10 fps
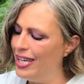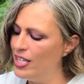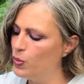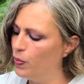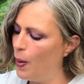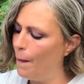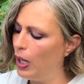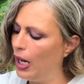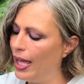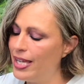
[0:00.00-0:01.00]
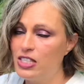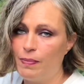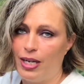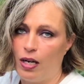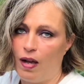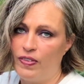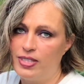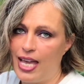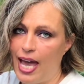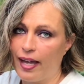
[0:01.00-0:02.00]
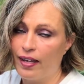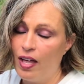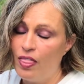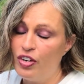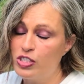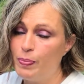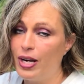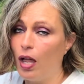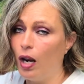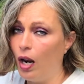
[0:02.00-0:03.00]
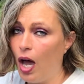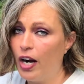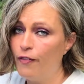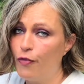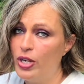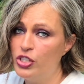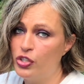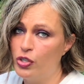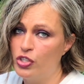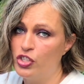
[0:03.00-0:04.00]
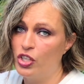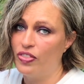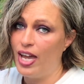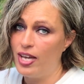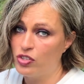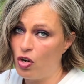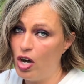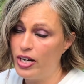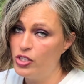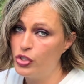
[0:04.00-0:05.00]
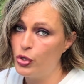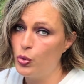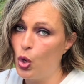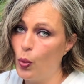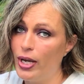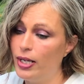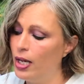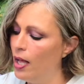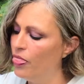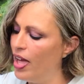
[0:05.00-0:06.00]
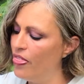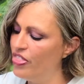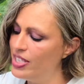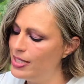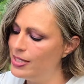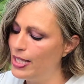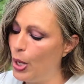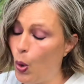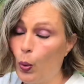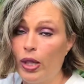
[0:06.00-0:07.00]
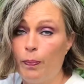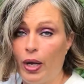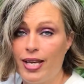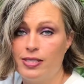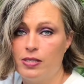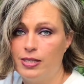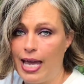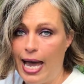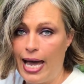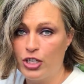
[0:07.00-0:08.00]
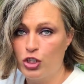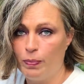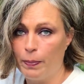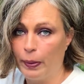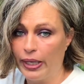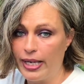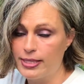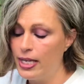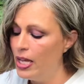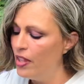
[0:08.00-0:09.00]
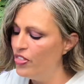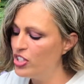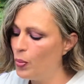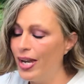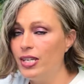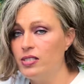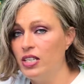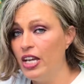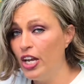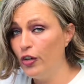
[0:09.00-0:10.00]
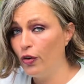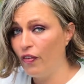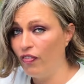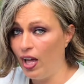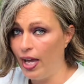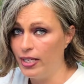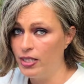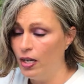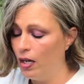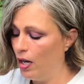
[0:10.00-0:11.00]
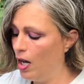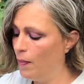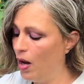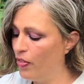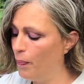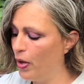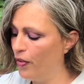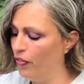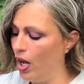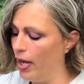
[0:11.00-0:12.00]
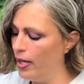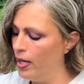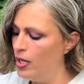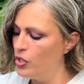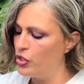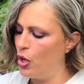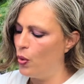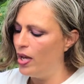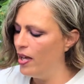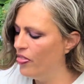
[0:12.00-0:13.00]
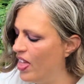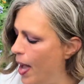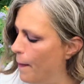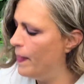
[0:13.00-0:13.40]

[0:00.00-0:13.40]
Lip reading: is the placement of the tag. There's been a lot of research that has gone into knowing that this is the only place this tag should be placed. This way it doesn't hinder the flight of the butterfly. So that